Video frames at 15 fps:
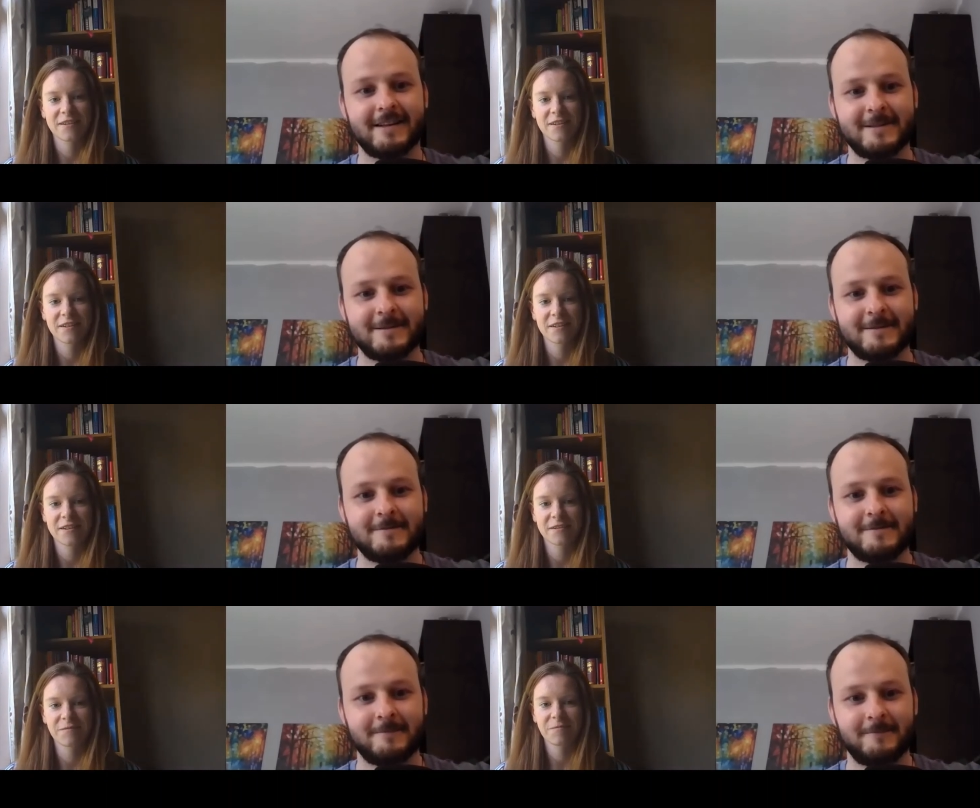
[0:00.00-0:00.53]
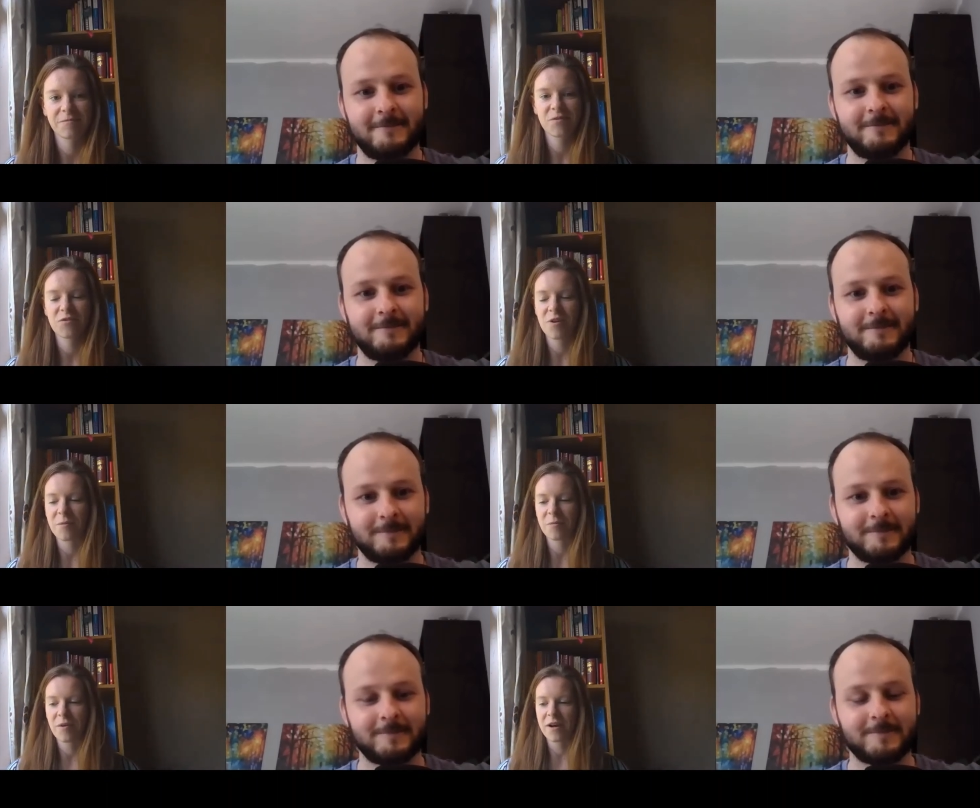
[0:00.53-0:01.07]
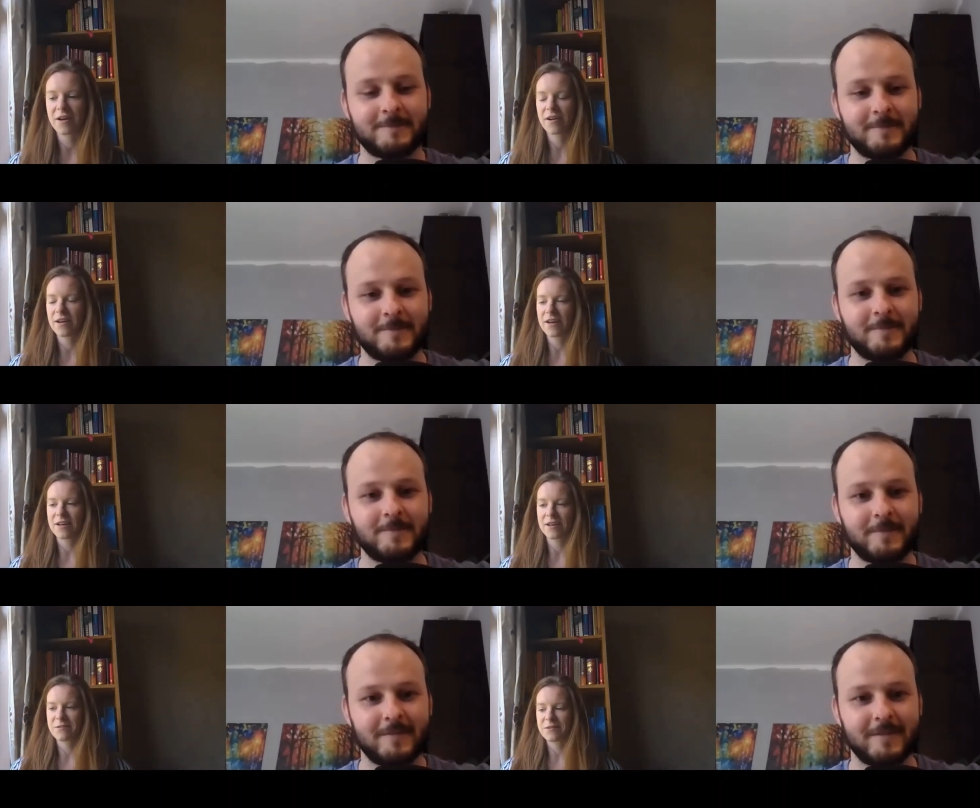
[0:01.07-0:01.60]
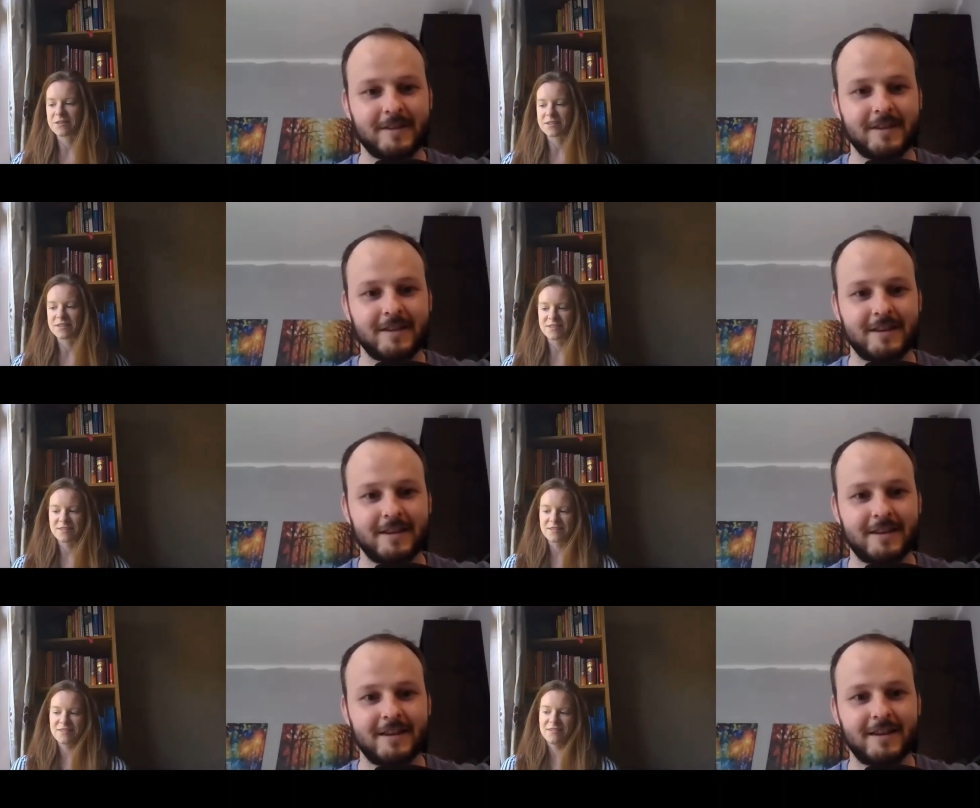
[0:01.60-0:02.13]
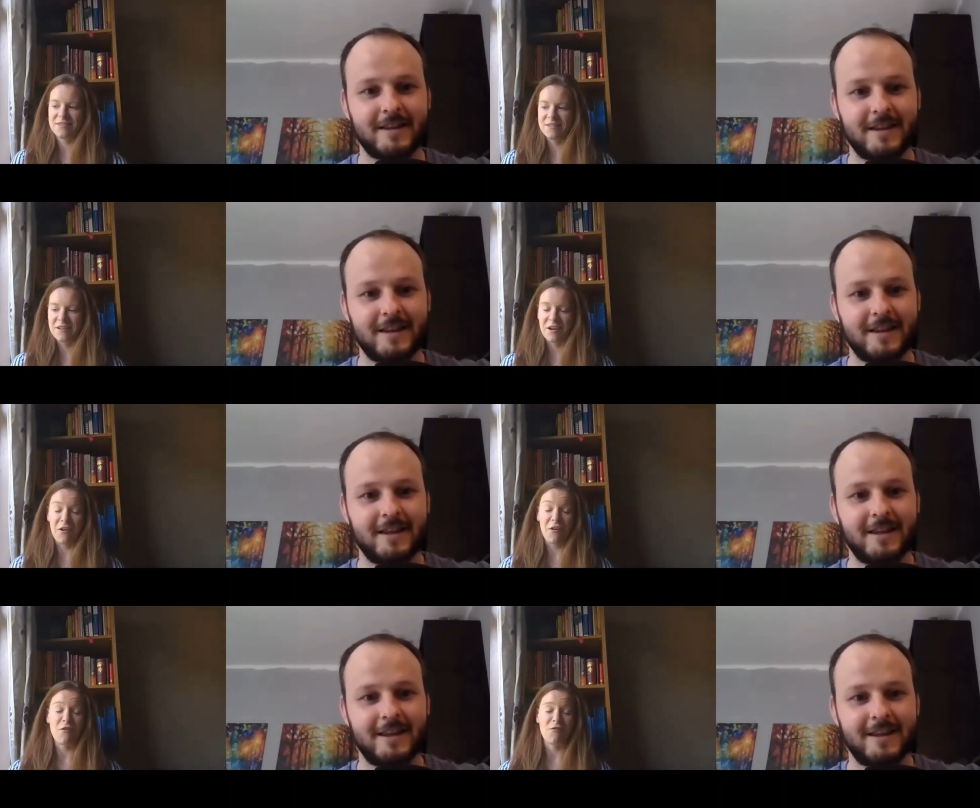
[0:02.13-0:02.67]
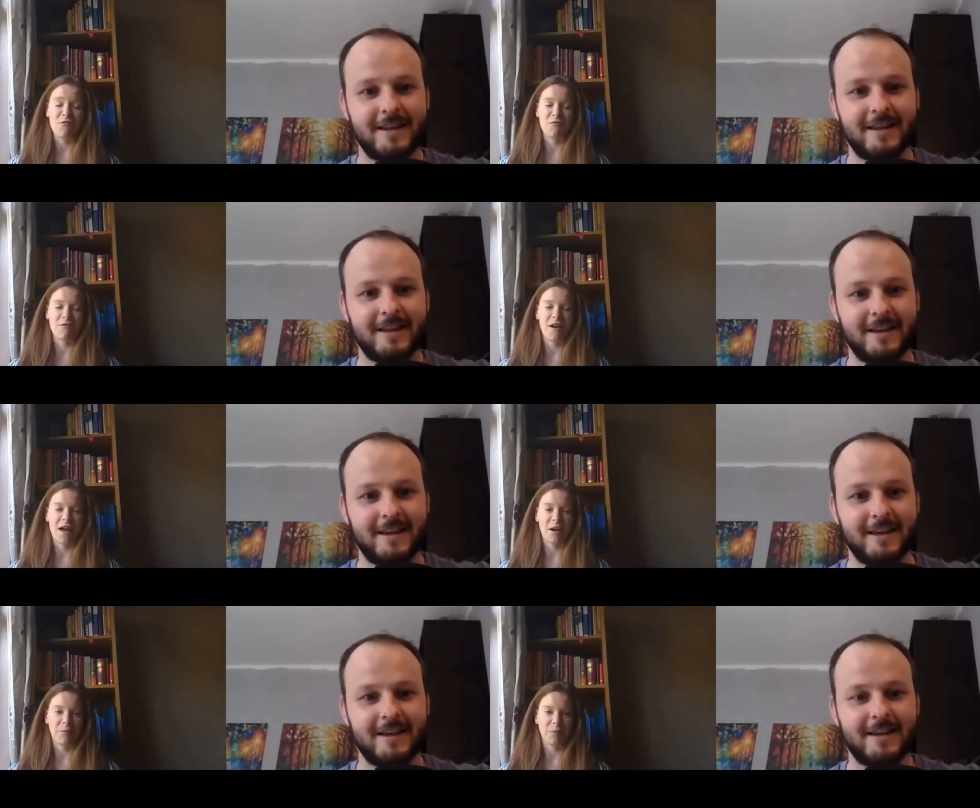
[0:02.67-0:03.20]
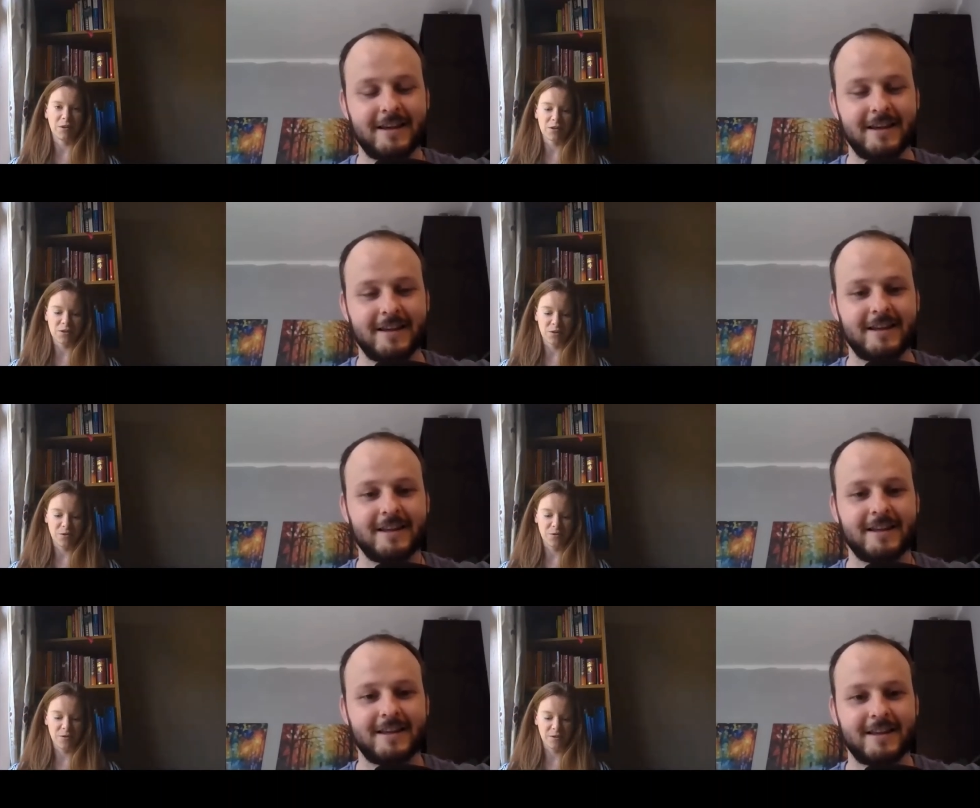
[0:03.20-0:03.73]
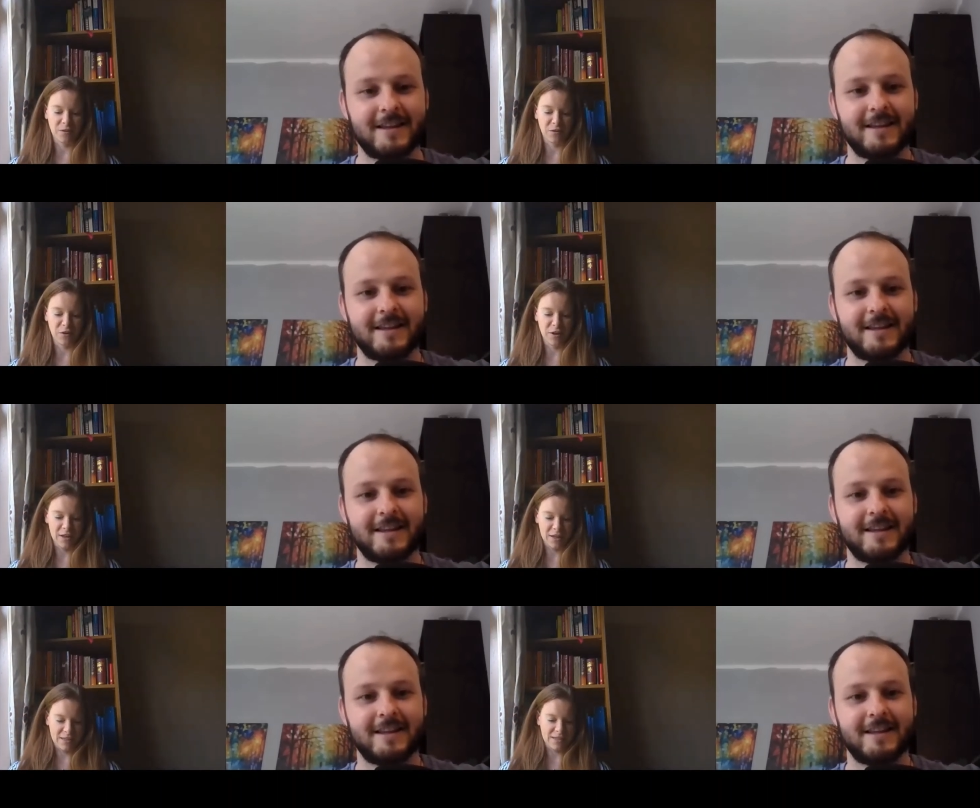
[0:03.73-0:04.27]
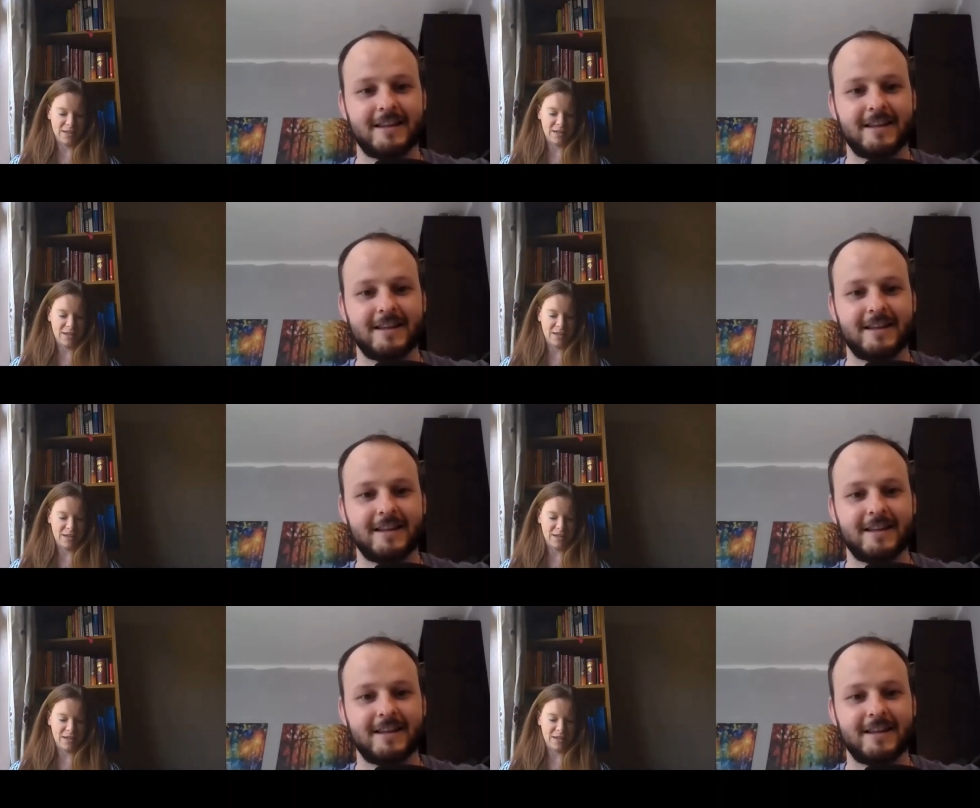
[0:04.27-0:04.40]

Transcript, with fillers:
Speaker 1: the scriptwriter. Like it was incredible show, and doing it in City